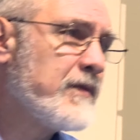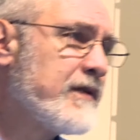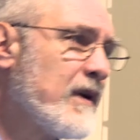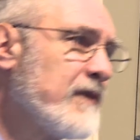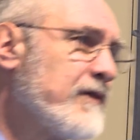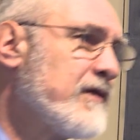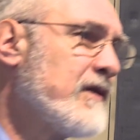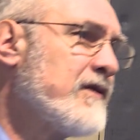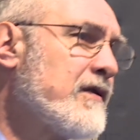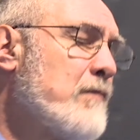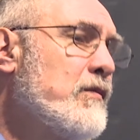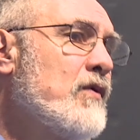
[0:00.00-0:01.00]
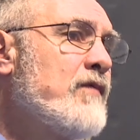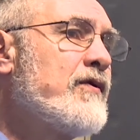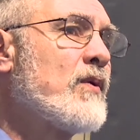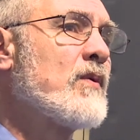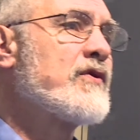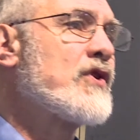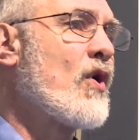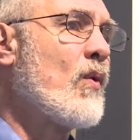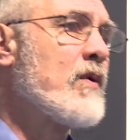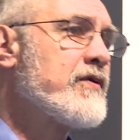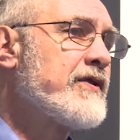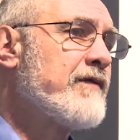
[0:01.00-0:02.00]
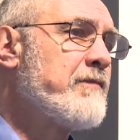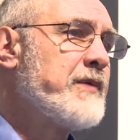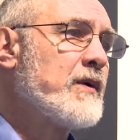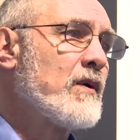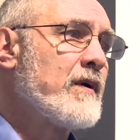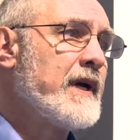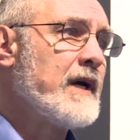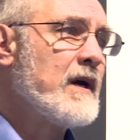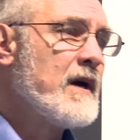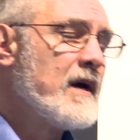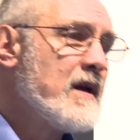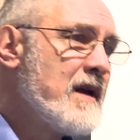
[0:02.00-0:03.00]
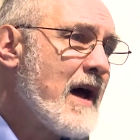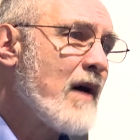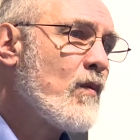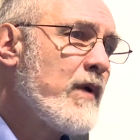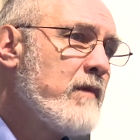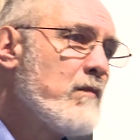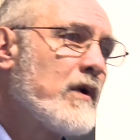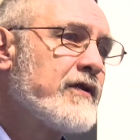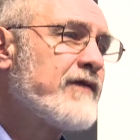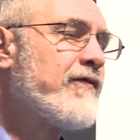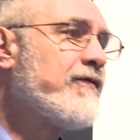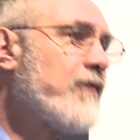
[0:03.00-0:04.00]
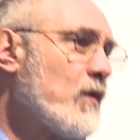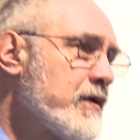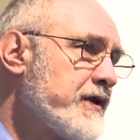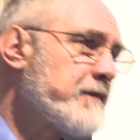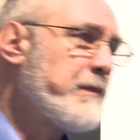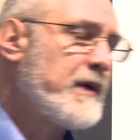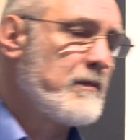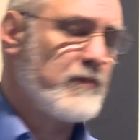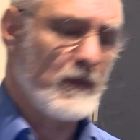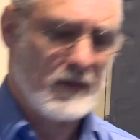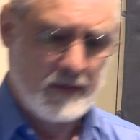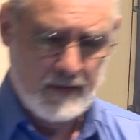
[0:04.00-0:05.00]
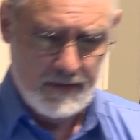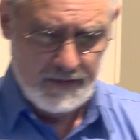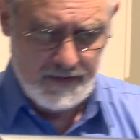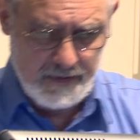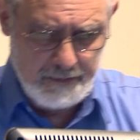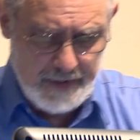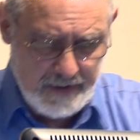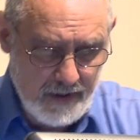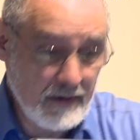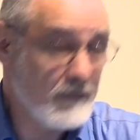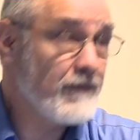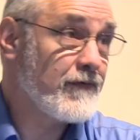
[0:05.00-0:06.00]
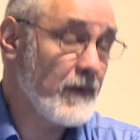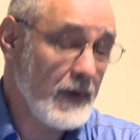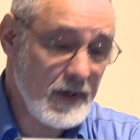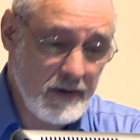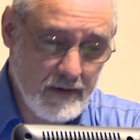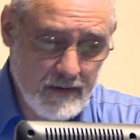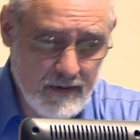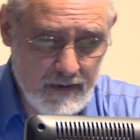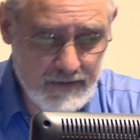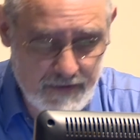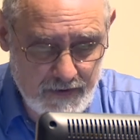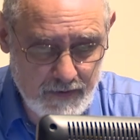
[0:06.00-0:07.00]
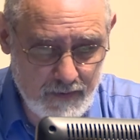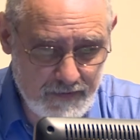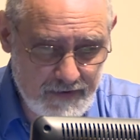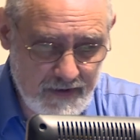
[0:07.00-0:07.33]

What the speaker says: sense it's a move towards coercive purity. Now we must force people to be free, to use